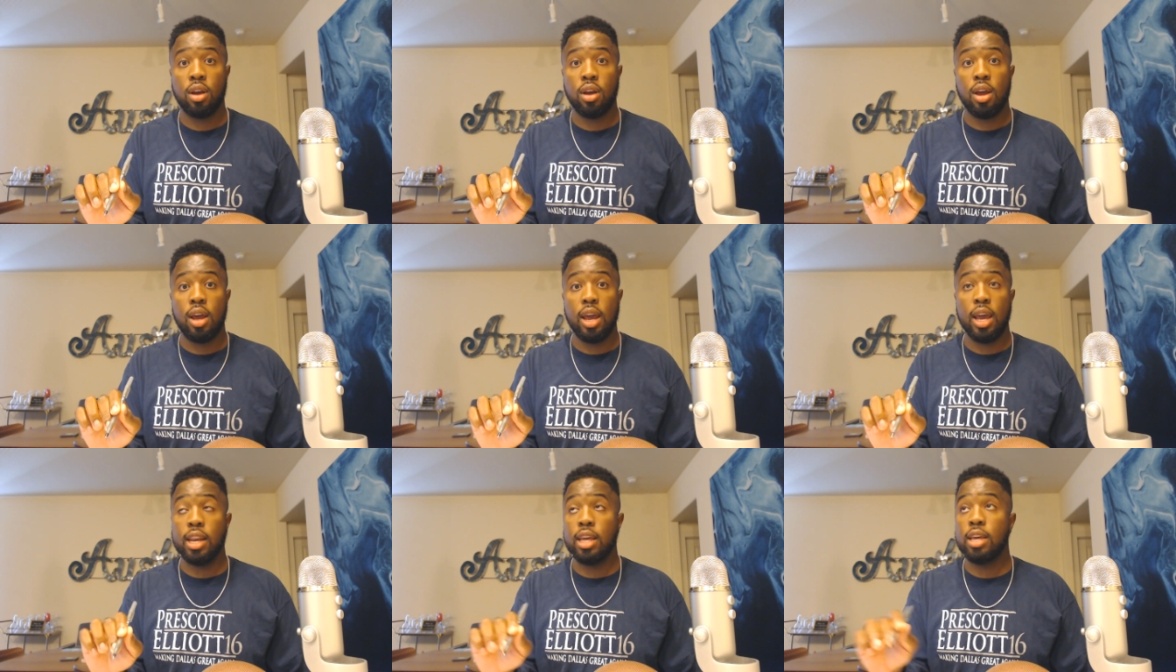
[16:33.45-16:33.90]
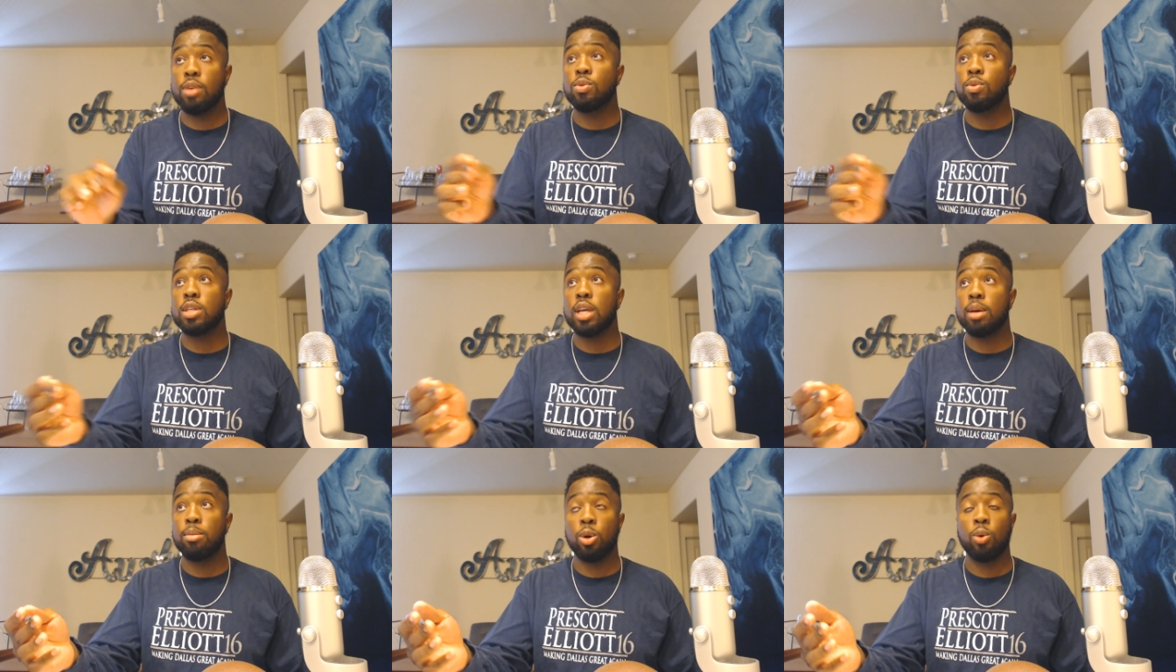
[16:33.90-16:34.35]
And he was
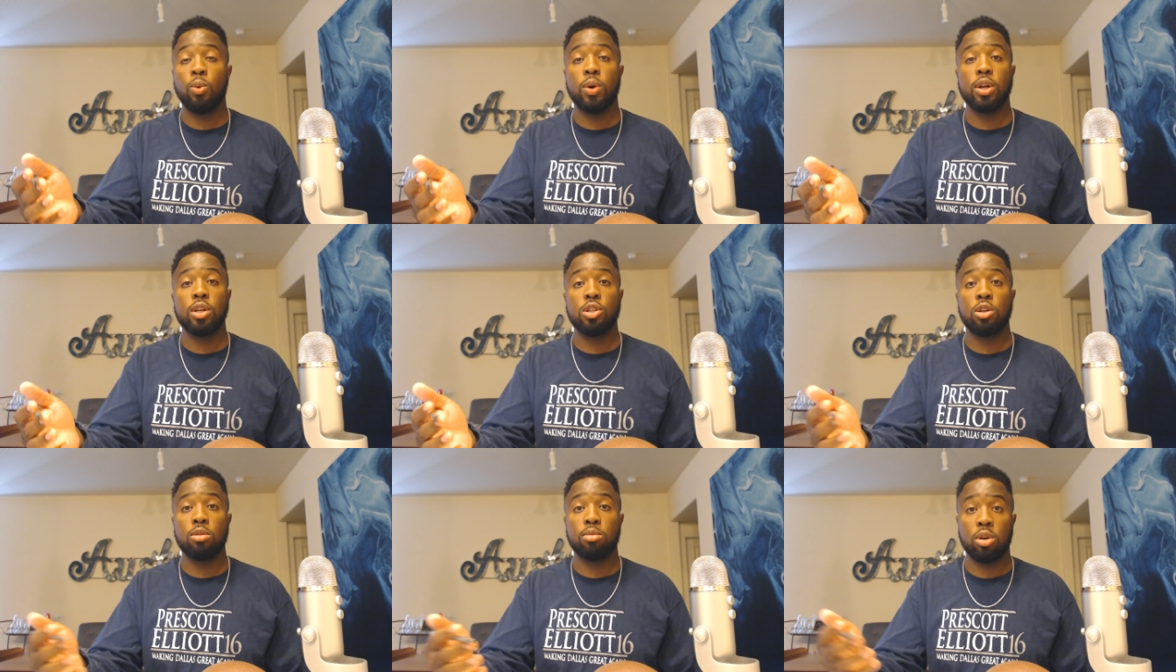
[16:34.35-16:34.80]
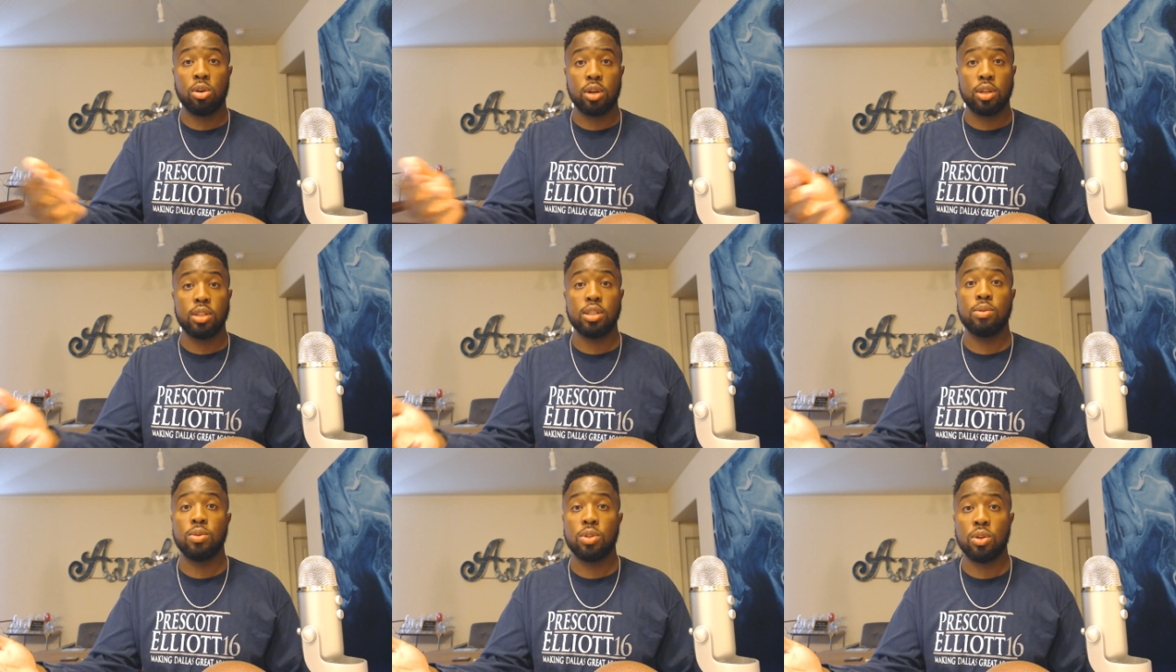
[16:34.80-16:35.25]
able to win a Super Bowl because he
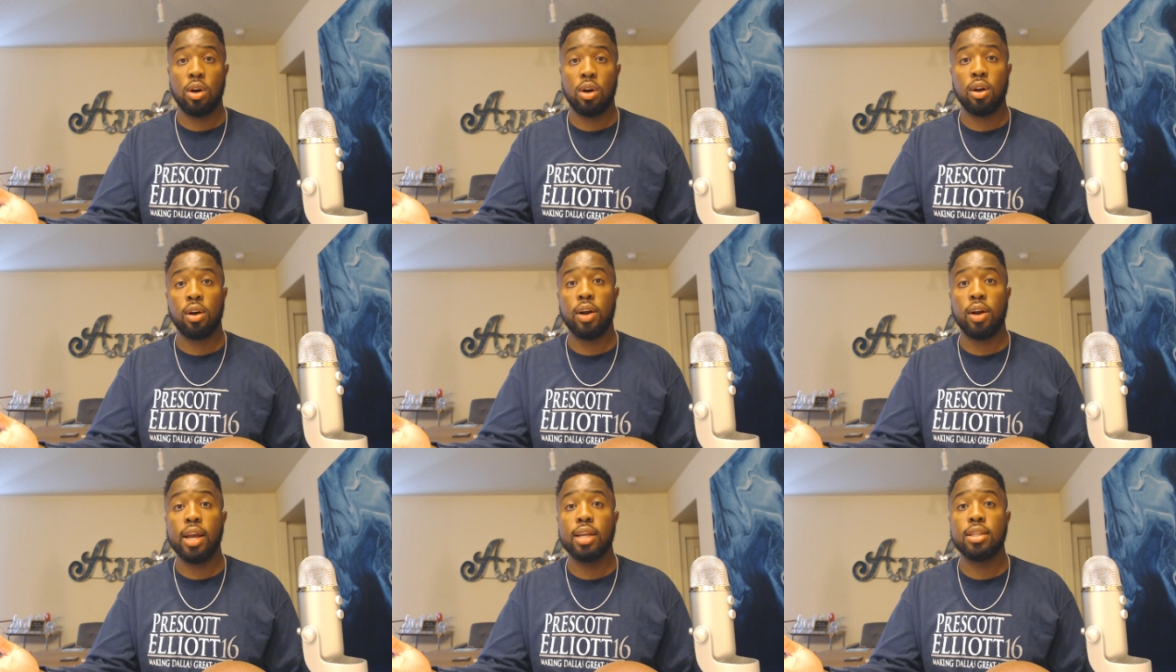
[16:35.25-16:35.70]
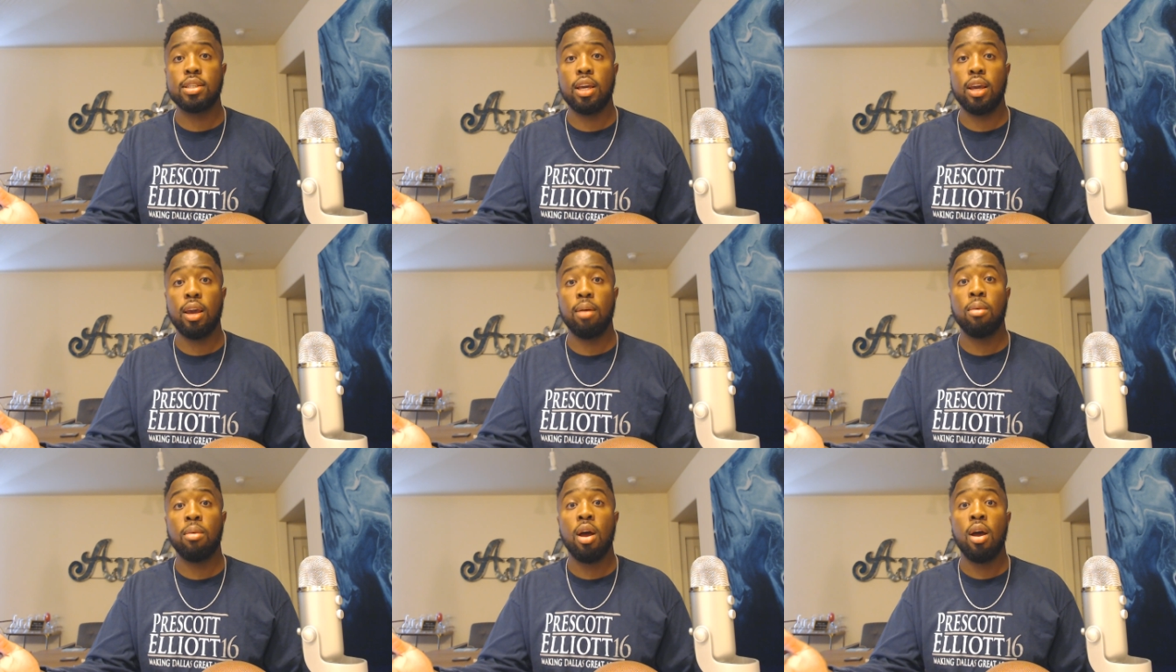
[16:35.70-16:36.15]
was on a great
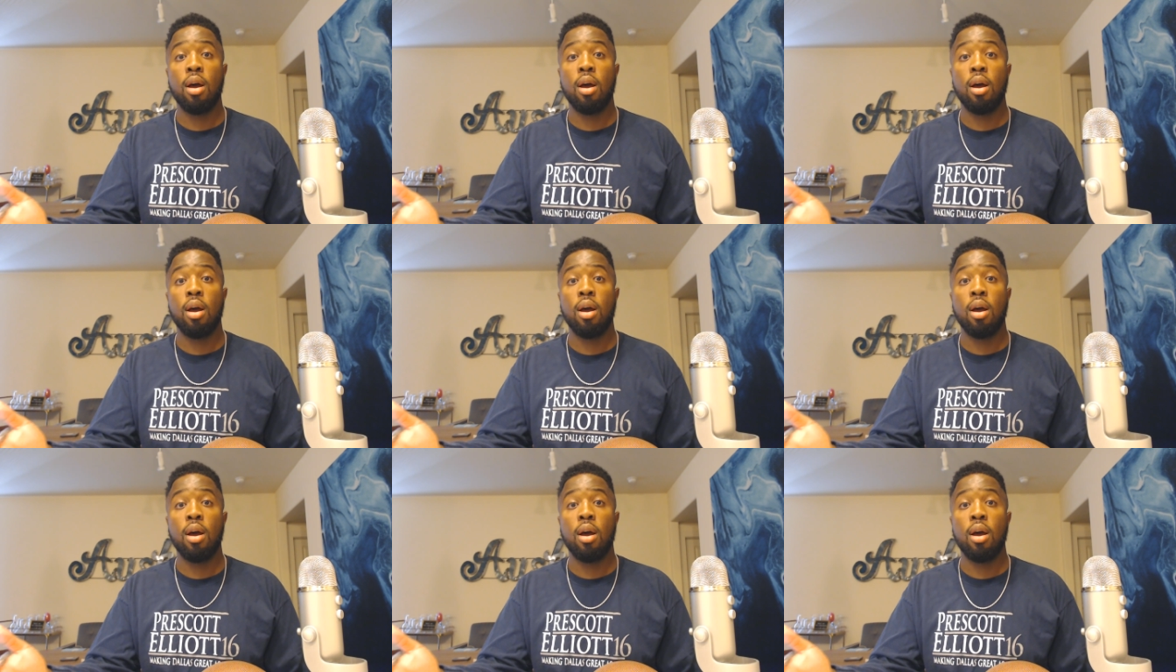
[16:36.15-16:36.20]
team.